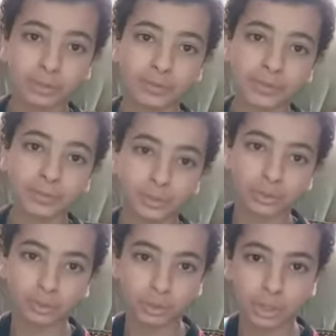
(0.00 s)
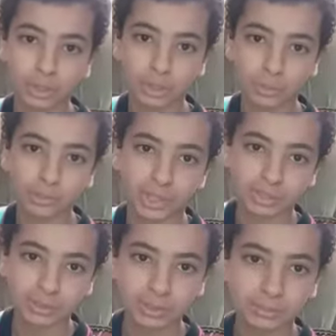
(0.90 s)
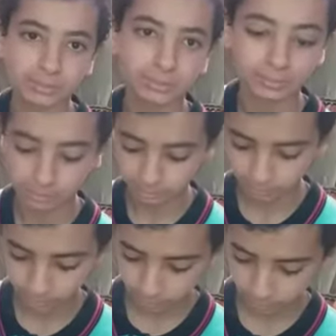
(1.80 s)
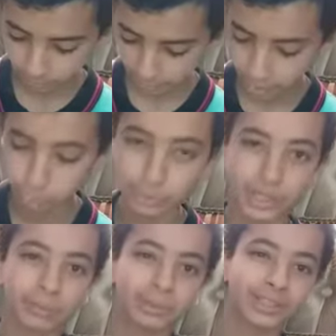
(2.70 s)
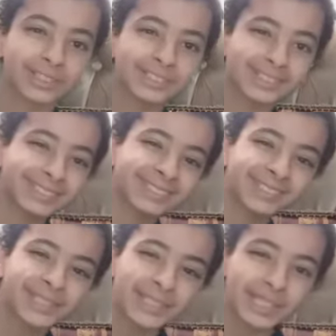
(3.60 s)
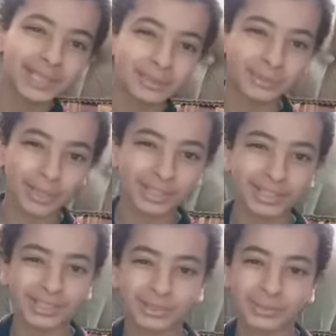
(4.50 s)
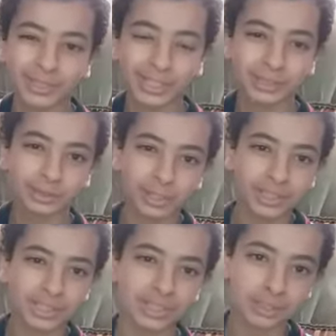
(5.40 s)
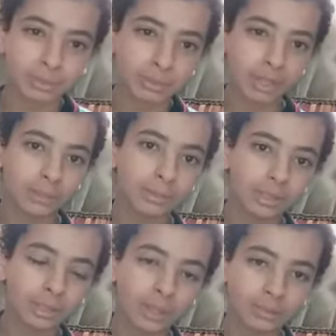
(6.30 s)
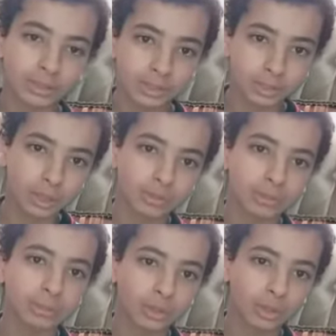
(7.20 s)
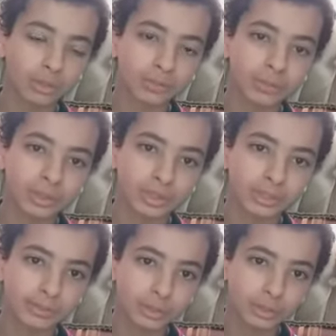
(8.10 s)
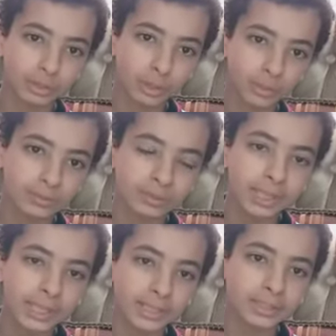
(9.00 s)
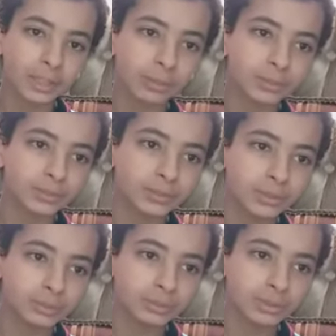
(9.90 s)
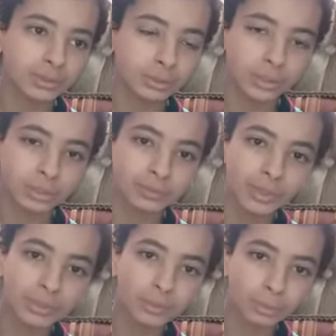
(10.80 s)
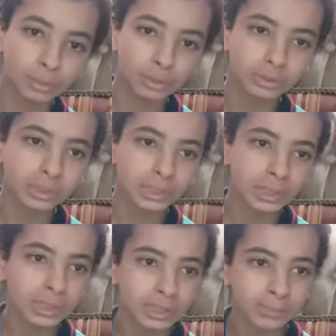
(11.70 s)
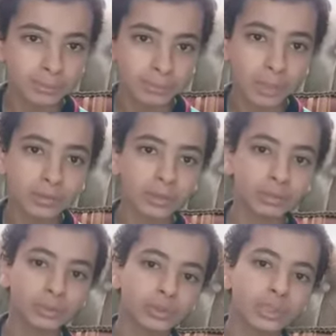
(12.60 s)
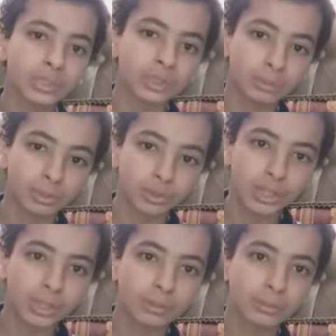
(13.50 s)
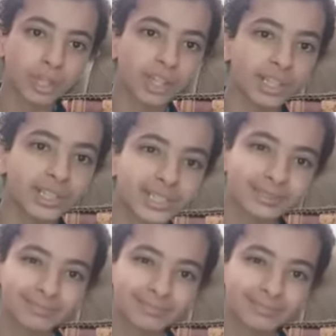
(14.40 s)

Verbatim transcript: favorite school su subject? Owlgebra. Bye, guys. Don't forget to like, share, and subscribe. Comment in the comments below if you like the video or no, and tell me if you what's your favorite bird. My favorite bird is the bluejay. Bye, guys.